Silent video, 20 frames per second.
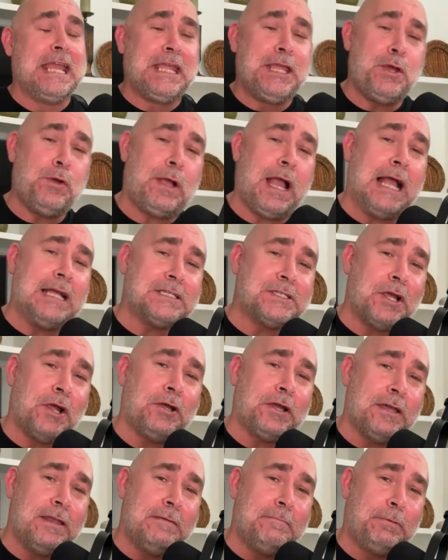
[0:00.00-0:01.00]
You guys
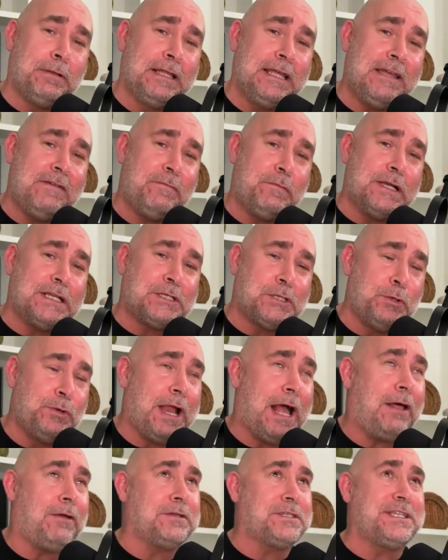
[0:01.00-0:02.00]
aren't going to believe what
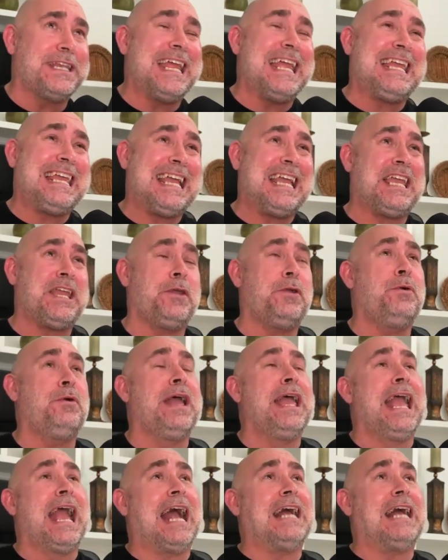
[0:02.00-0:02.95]
$2 a day get you